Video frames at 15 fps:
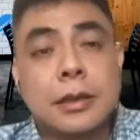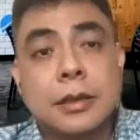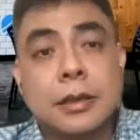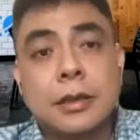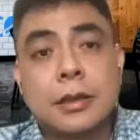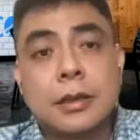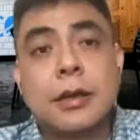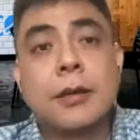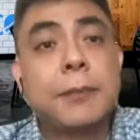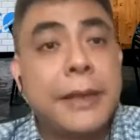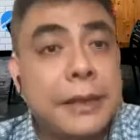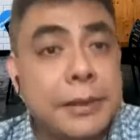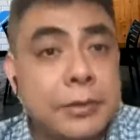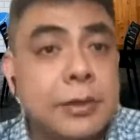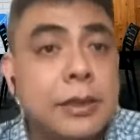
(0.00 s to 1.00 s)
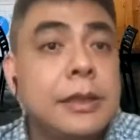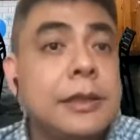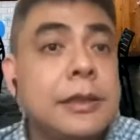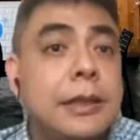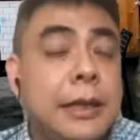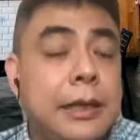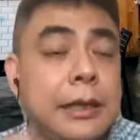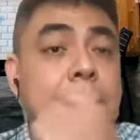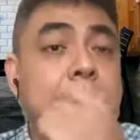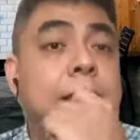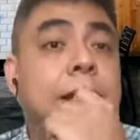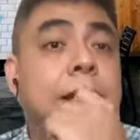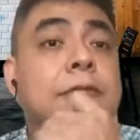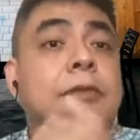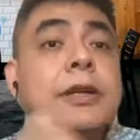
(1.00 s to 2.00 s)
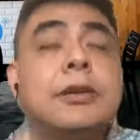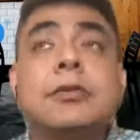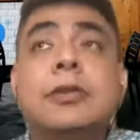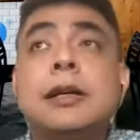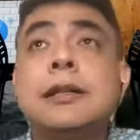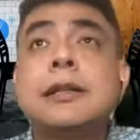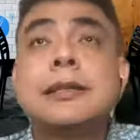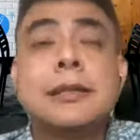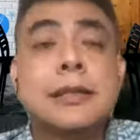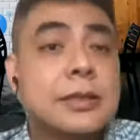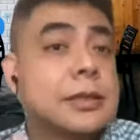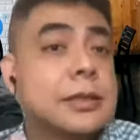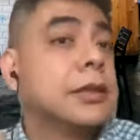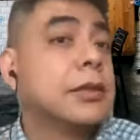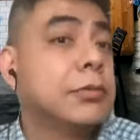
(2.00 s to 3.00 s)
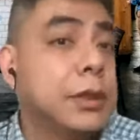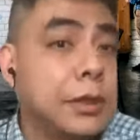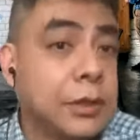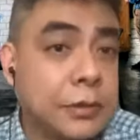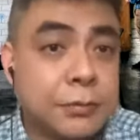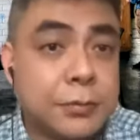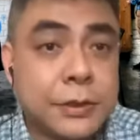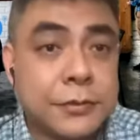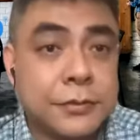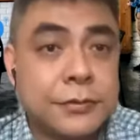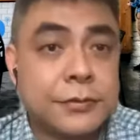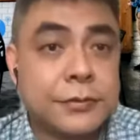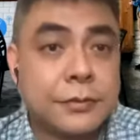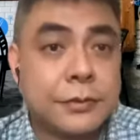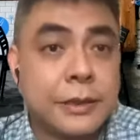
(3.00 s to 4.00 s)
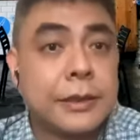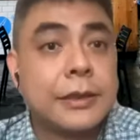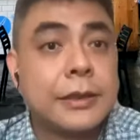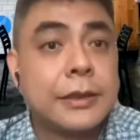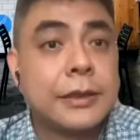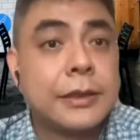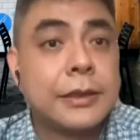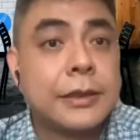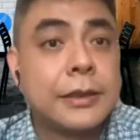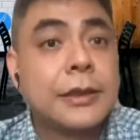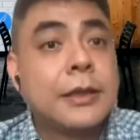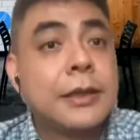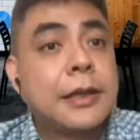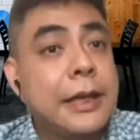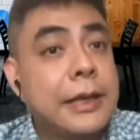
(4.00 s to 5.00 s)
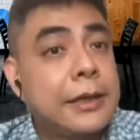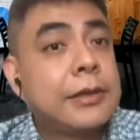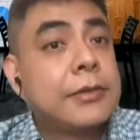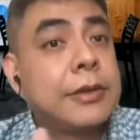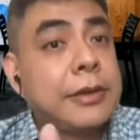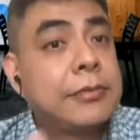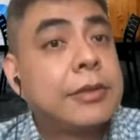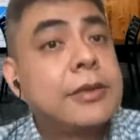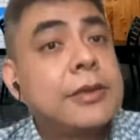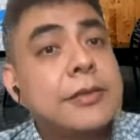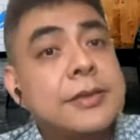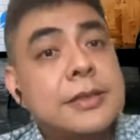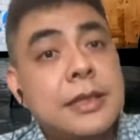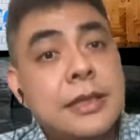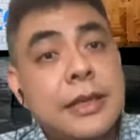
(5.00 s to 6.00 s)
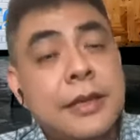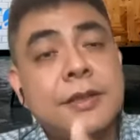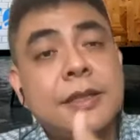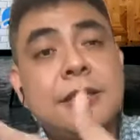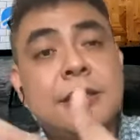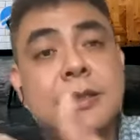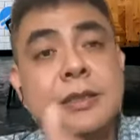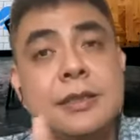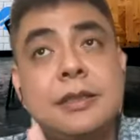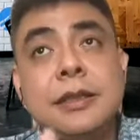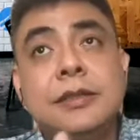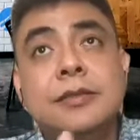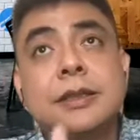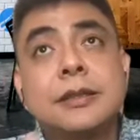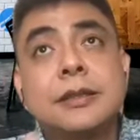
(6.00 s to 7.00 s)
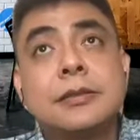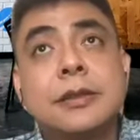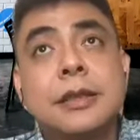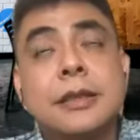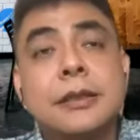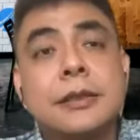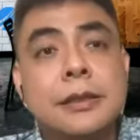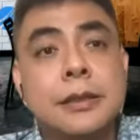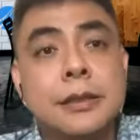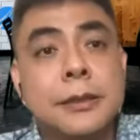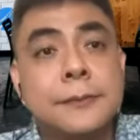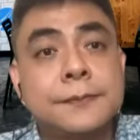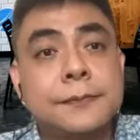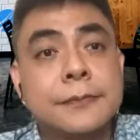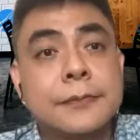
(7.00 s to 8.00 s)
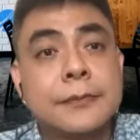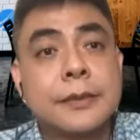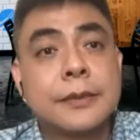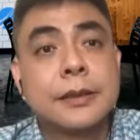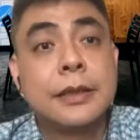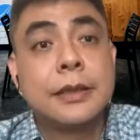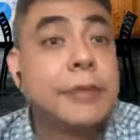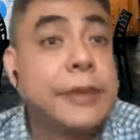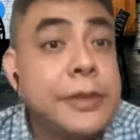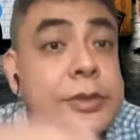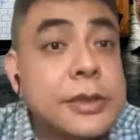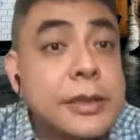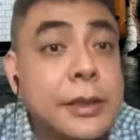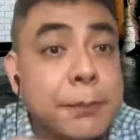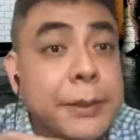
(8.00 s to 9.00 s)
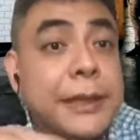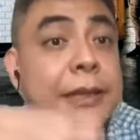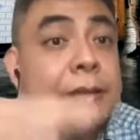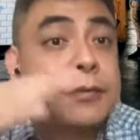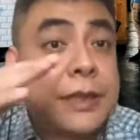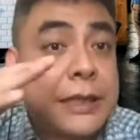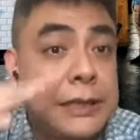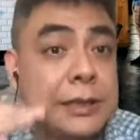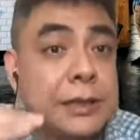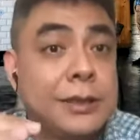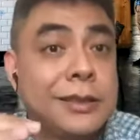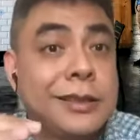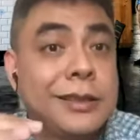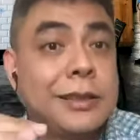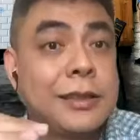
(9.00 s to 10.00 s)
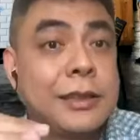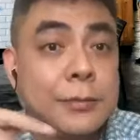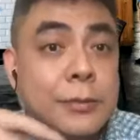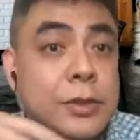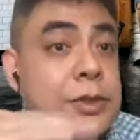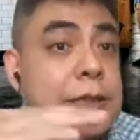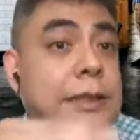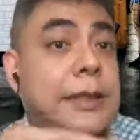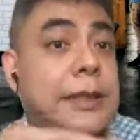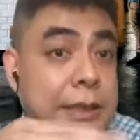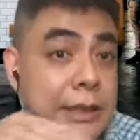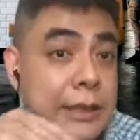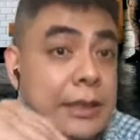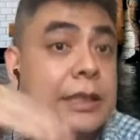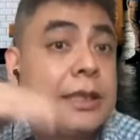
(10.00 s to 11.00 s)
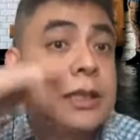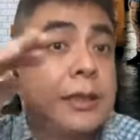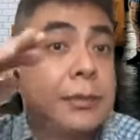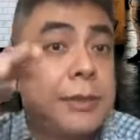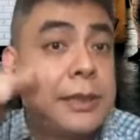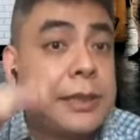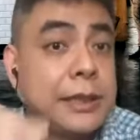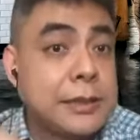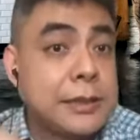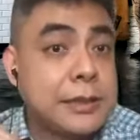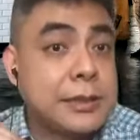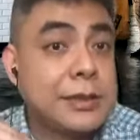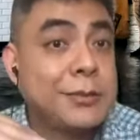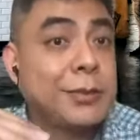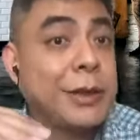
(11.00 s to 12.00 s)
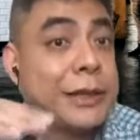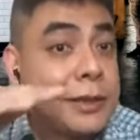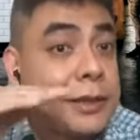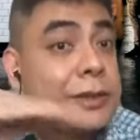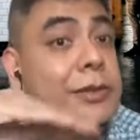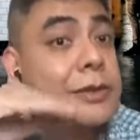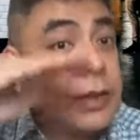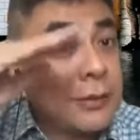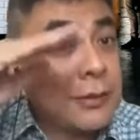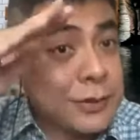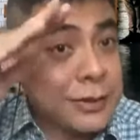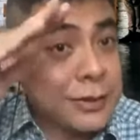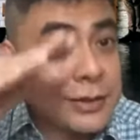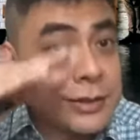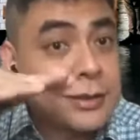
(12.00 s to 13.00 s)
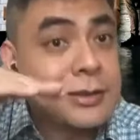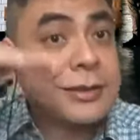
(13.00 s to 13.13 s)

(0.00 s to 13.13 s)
comment, right? And what you want is the word of mouth, right? And when you have start having these levers, right, it reduces the peak and valley. I'm not saying that it eliminates, but yeah. Now you have a